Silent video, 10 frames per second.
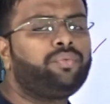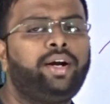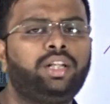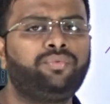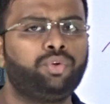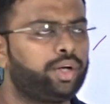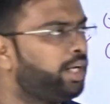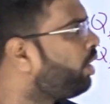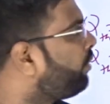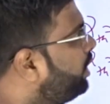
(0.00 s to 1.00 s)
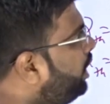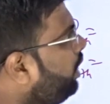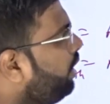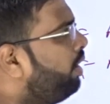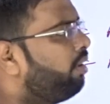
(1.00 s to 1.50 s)
find the flow rate of
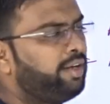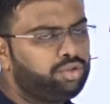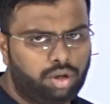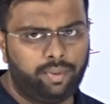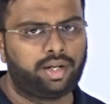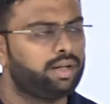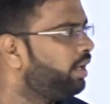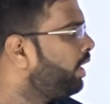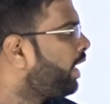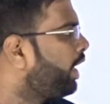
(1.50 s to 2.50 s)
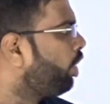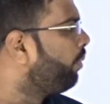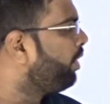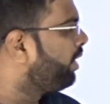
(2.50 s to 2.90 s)
the Venturimeter. I hope you